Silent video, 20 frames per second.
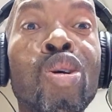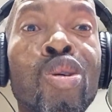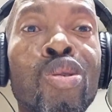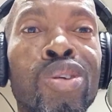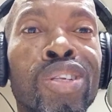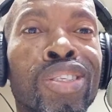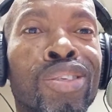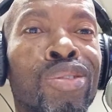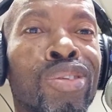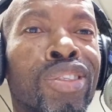
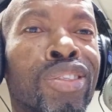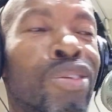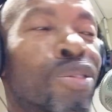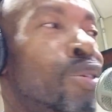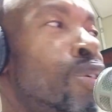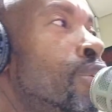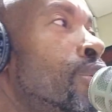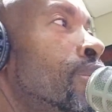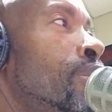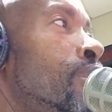goals go
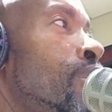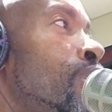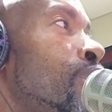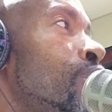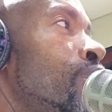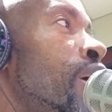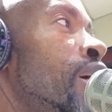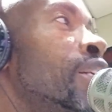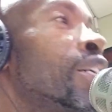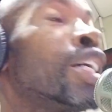score. Only
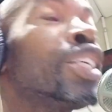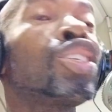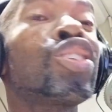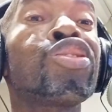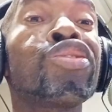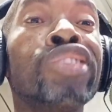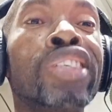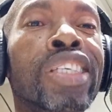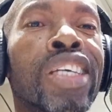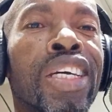we can get
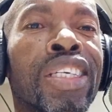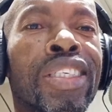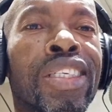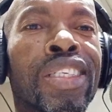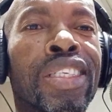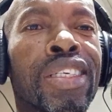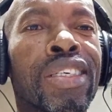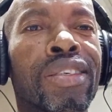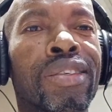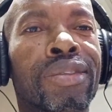three here
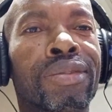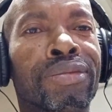today.